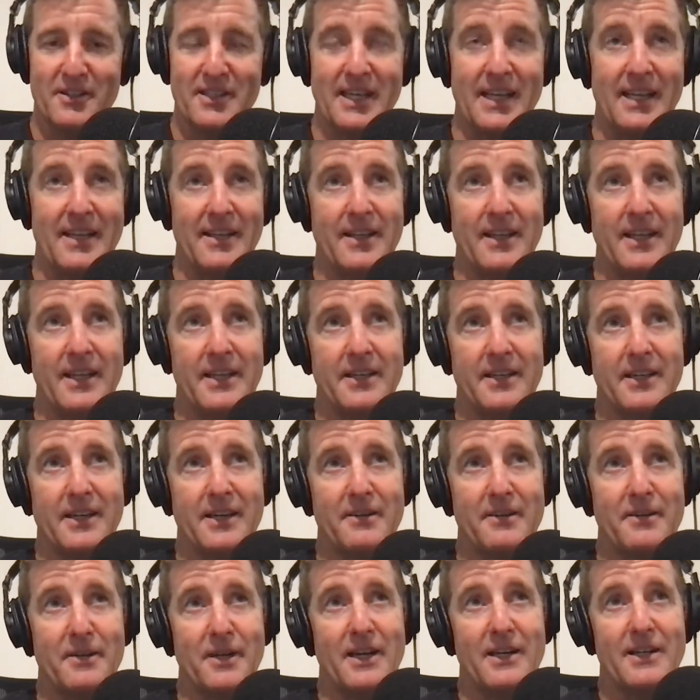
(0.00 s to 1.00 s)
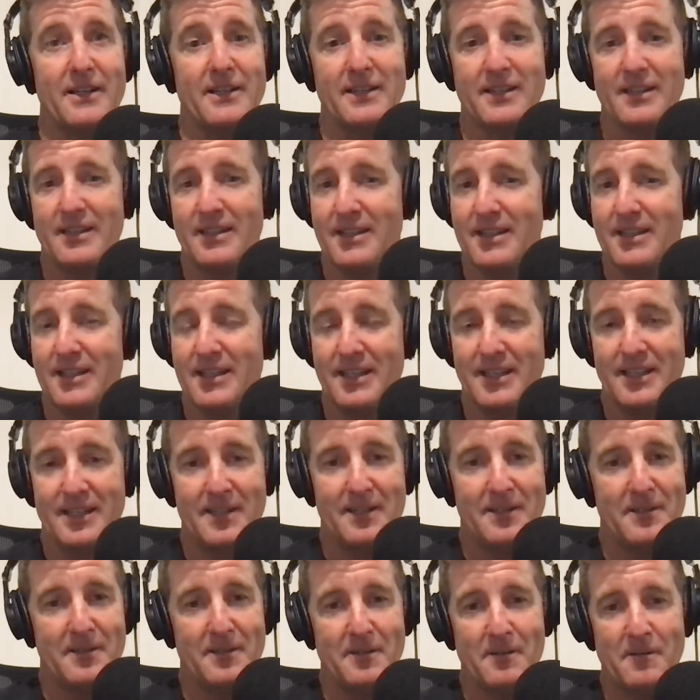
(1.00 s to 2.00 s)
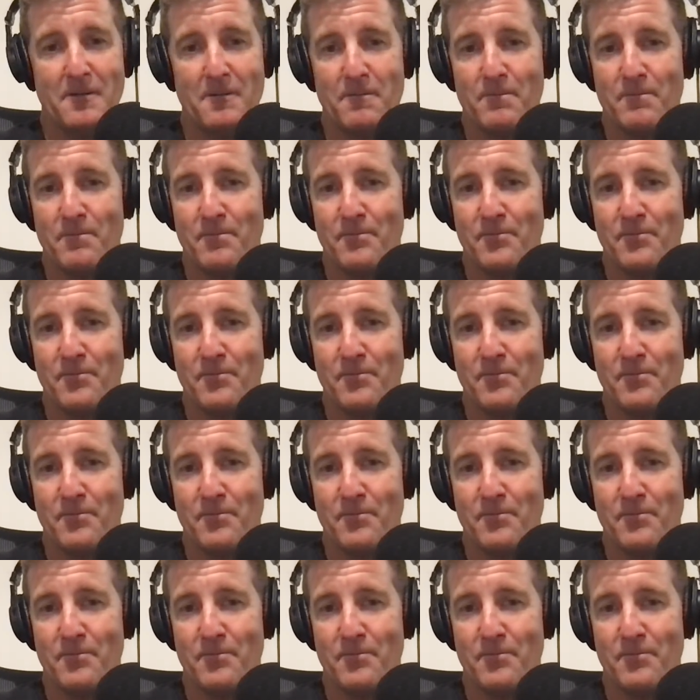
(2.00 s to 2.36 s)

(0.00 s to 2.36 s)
Imagine if we took the time to just reflect in those,